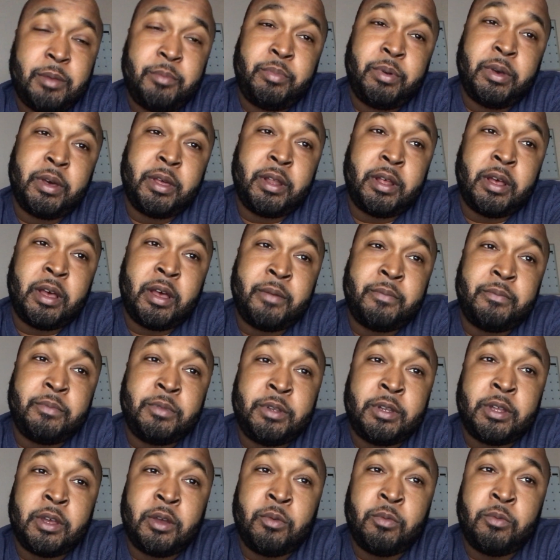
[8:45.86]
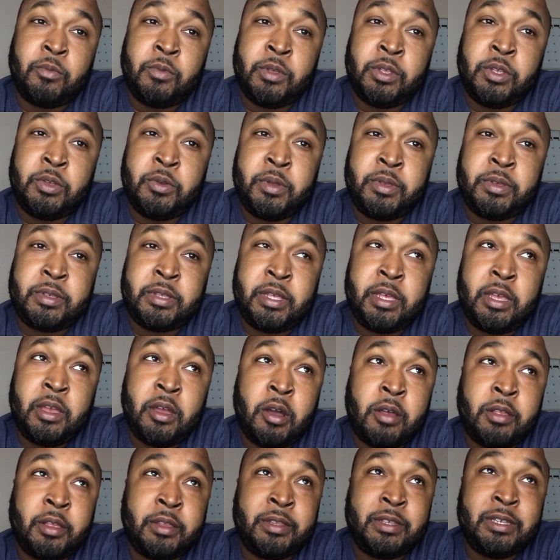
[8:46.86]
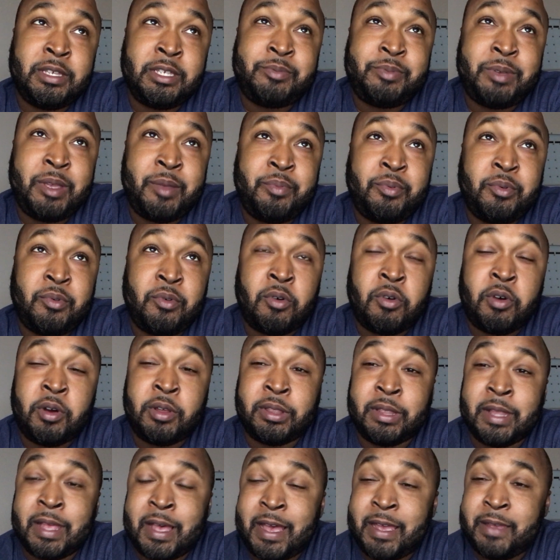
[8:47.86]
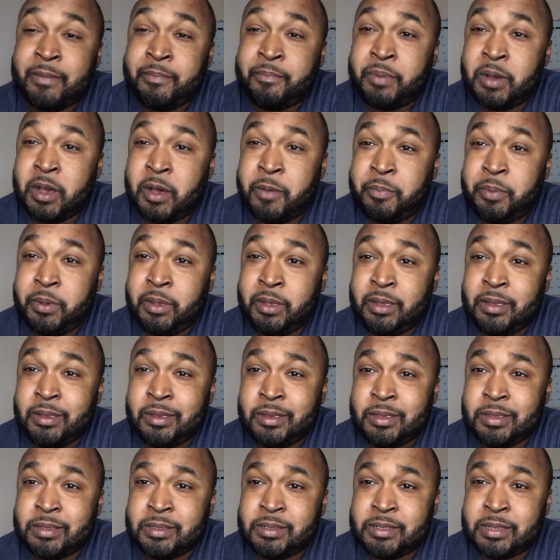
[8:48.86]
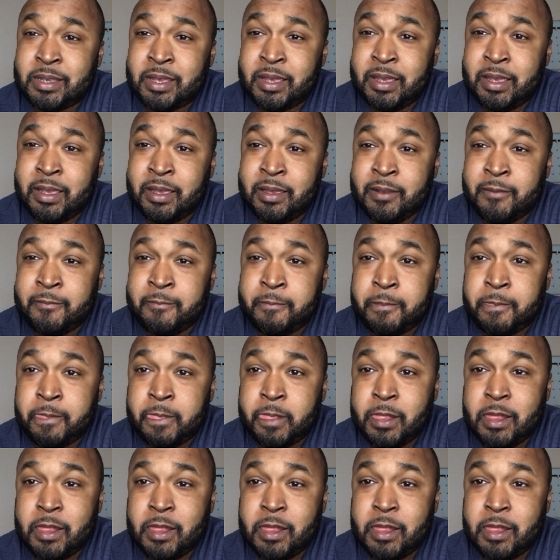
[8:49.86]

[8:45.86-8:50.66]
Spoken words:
But when you see all of these people online pumping it and saying,